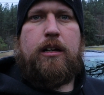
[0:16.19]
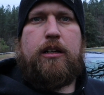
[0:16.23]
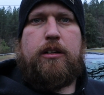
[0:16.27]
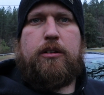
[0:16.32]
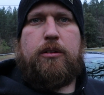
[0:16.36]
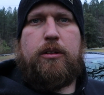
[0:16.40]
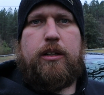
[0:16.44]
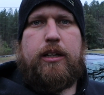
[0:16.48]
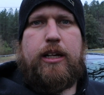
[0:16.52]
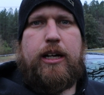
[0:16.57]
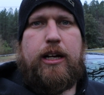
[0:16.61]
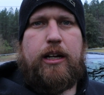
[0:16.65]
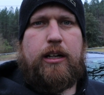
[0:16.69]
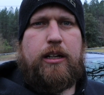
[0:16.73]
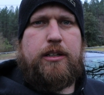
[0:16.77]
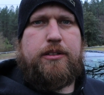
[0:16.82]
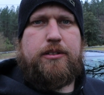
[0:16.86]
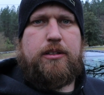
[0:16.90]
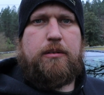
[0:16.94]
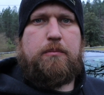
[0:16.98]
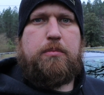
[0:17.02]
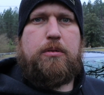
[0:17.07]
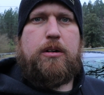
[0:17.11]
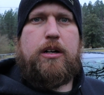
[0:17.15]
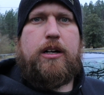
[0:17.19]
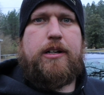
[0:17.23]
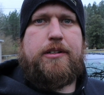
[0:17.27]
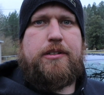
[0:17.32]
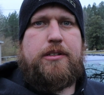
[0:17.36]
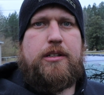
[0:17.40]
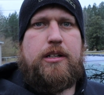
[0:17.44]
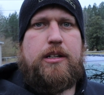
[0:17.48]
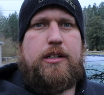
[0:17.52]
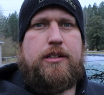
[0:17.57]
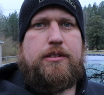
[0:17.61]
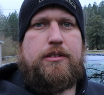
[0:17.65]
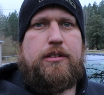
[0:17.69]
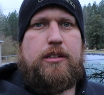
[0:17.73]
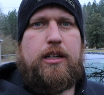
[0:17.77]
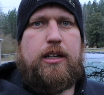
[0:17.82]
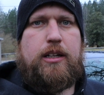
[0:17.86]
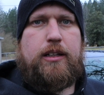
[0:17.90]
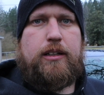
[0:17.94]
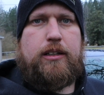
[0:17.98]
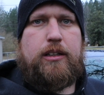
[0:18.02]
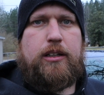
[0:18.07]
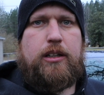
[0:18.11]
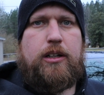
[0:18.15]
do the diagnostic process
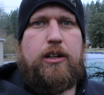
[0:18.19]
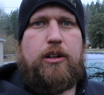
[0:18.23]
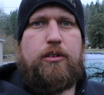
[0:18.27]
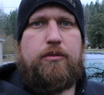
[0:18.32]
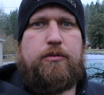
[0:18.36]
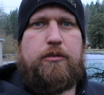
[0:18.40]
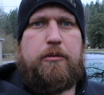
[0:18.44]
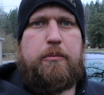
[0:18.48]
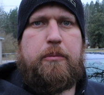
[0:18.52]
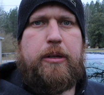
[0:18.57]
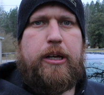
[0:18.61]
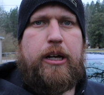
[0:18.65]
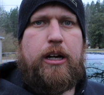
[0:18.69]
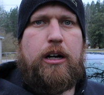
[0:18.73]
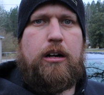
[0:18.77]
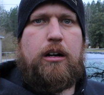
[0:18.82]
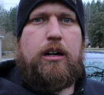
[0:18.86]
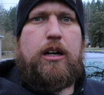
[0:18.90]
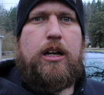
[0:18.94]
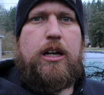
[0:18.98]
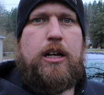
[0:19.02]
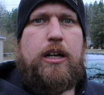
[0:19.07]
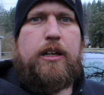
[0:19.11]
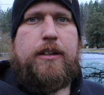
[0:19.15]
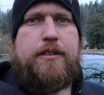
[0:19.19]
and go from there.